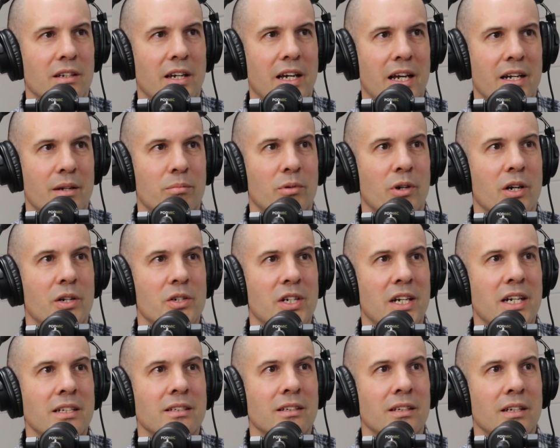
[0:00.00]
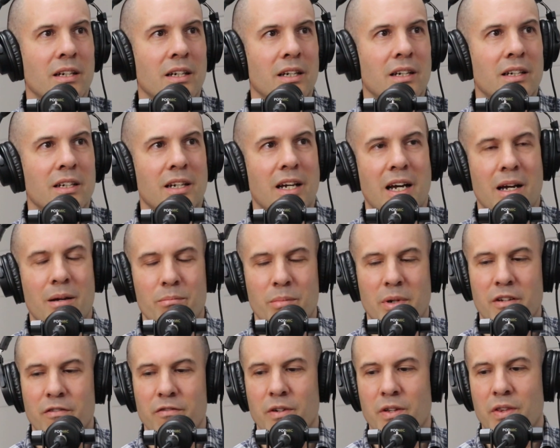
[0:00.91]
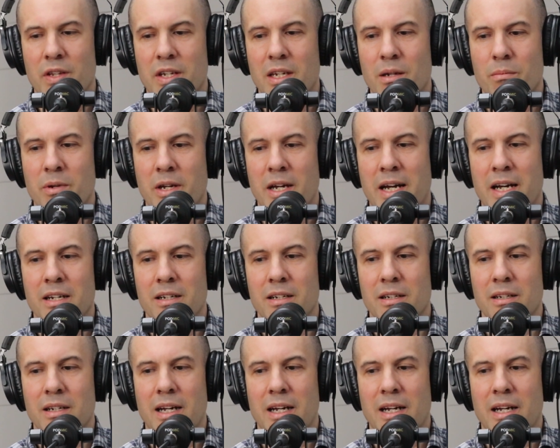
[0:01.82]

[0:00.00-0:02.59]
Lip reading: at a project. But if we think about